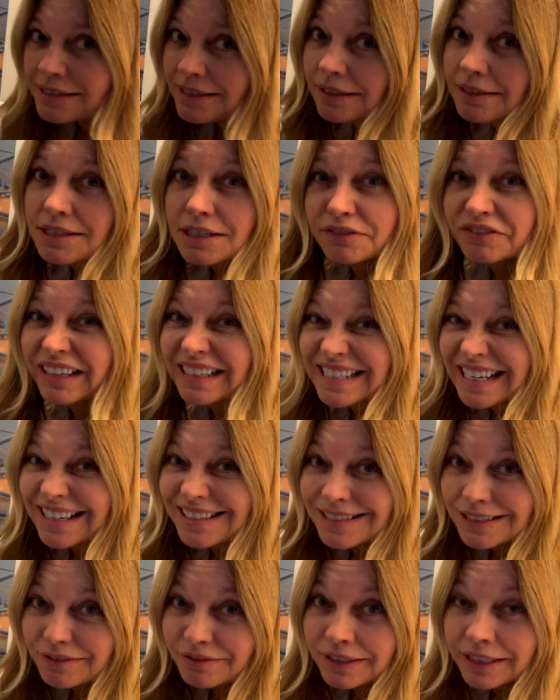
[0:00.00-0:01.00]
tons of
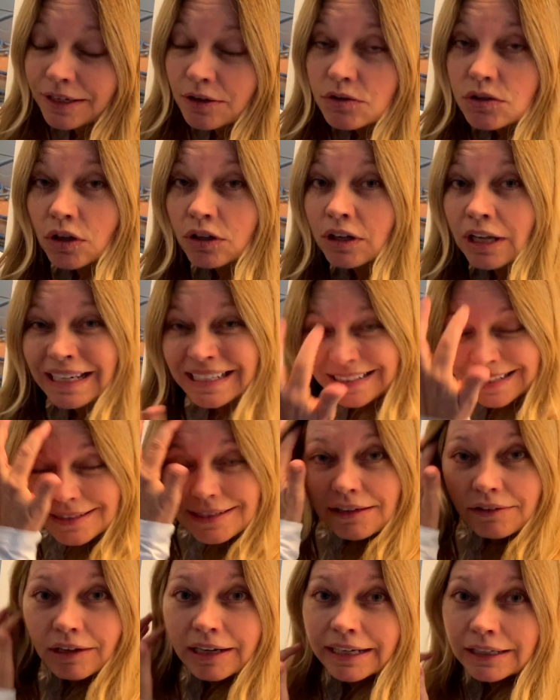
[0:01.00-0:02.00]
fantastic videos online. That's
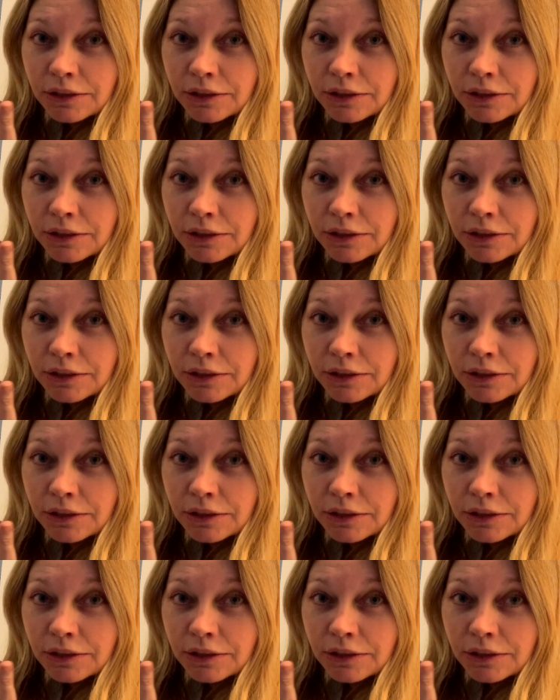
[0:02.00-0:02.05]
how I